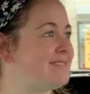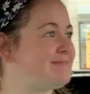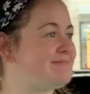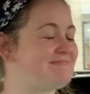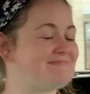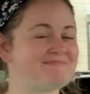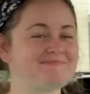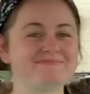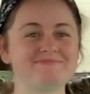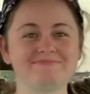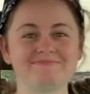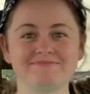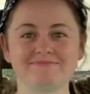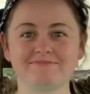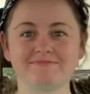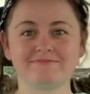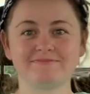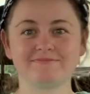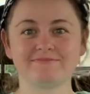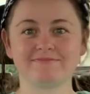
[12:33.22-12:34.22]

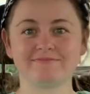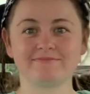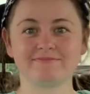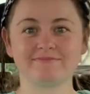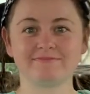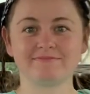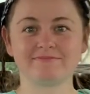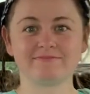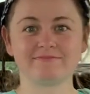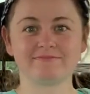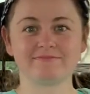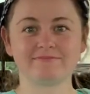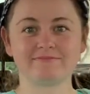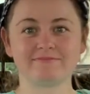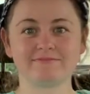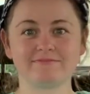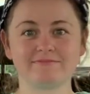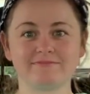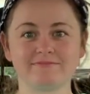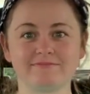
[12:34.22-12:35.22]

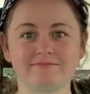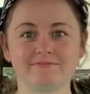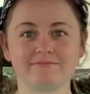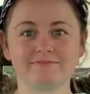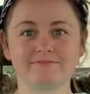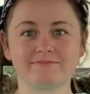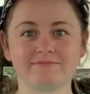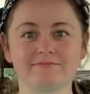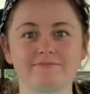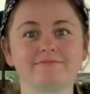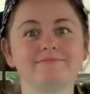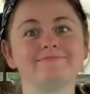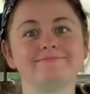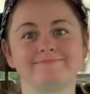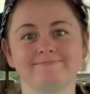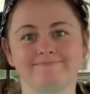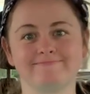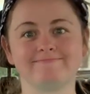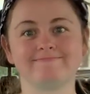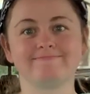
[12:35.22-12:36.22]

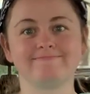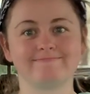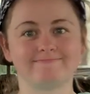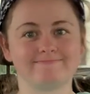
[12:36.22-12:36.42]
(not speaking)